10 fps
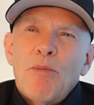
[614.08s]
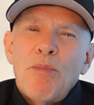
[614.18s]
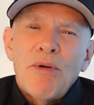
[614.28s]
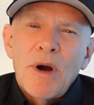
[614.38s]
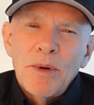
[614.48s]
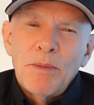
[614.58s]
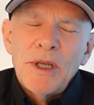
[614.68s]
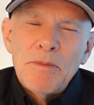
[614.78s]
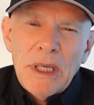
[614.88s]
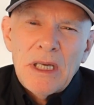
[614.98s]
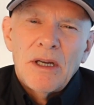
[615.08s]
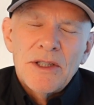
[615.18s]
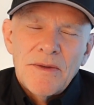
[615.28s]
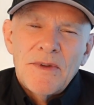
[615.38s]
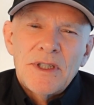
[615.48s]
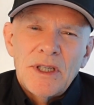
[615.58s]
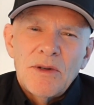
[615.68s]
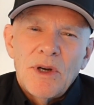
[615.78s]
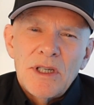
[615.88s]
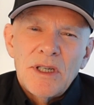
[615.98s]
probably because of the
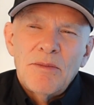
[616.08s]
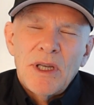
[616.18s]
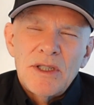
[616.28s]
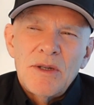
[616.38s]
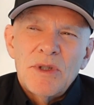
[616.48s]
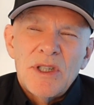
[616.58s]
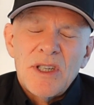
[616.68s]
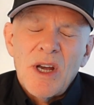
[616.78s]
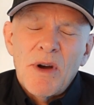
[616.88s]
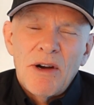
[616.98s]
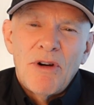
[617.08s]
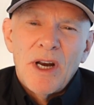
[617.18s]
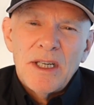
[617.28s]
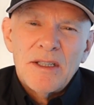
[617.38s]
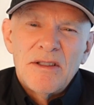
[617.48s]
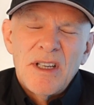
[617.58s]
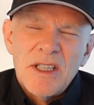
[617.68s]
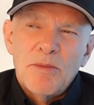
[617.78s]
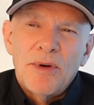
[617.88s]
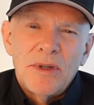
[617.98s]
situation and because he was so irate and
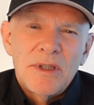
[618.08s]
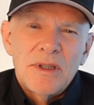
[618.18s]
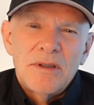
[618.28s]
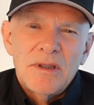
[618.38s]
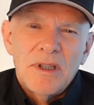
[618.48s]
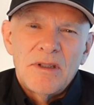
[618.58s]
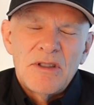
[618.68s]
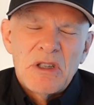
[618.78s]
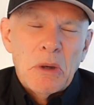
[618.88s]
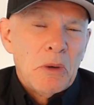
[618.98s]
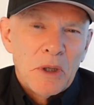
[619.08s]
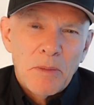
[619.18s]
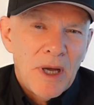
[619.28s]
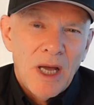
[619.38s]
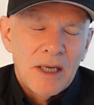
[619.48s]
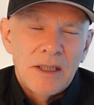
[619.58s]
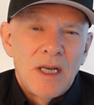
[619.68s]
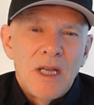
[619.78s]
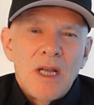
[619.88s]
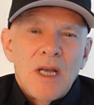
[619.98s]
disappointed and torn apart,
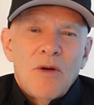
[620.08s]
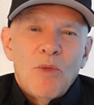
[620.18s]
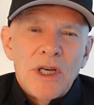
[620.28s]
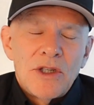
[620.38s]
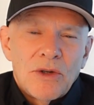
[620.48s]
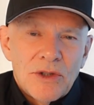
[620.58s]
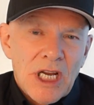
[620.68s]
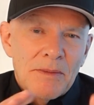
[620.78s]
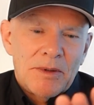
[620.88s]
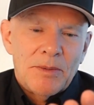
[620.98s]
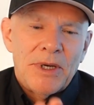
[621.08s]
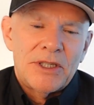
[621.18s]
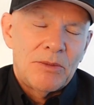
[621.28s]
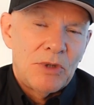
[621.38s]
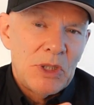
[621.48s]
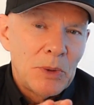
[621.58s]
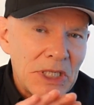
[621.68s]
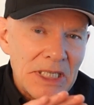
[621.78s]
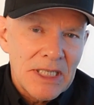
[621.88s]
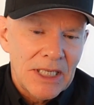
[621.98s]
when George came up to pass him, which he
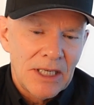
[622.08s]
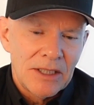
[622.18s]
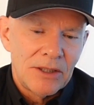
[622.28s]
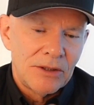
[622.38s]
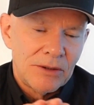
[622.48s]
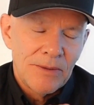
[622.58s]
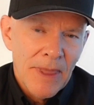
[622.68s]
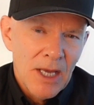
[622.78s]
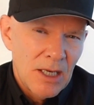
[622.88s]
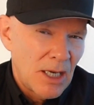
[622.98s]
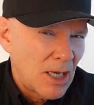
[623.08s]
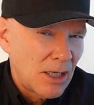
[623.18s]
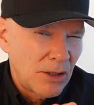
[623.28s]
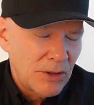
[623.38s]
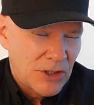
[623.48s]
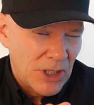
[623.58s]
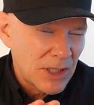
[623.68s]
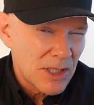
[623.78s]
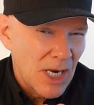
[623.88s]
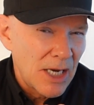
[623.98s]
was easily going to do, Lewis
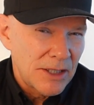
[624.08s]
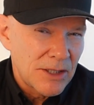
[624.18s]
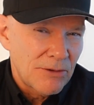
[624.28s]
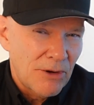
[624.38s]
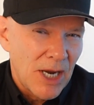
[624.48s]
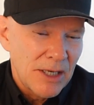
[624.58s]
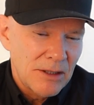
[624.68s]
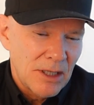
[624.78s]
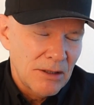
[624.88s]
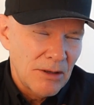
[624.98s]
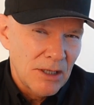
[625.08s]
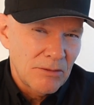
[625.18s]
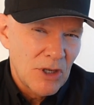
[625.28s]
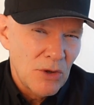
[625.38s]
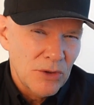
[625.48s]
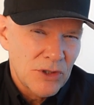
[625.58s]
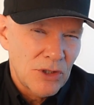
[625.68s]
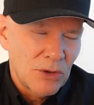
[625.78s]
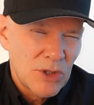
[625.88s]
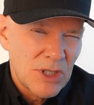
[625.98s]
jinked slightly to the right and caused
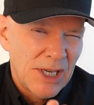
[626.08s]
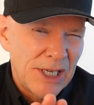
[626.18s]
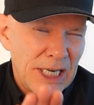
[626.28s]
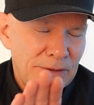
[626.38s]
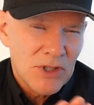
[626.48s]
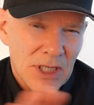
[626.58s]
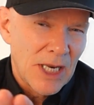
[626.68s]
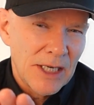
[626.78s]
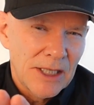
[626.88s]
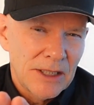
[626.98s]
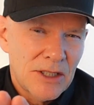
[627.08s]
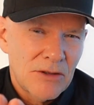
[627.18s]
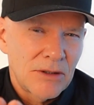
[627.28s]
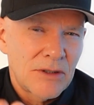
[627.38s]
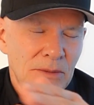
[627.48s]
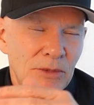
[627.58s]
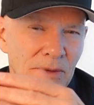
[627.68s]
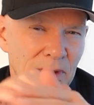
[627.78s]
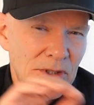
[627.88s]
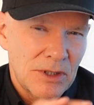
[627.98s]
George to lift slightly to
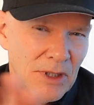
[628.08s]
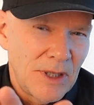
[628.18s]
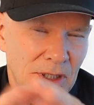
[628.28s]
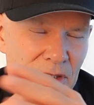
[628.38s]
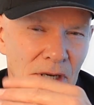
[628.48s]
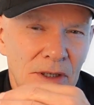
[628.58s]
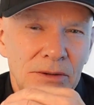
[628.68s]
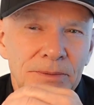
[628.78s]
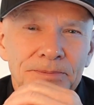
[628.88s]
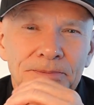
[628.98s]
move. This is in the toe,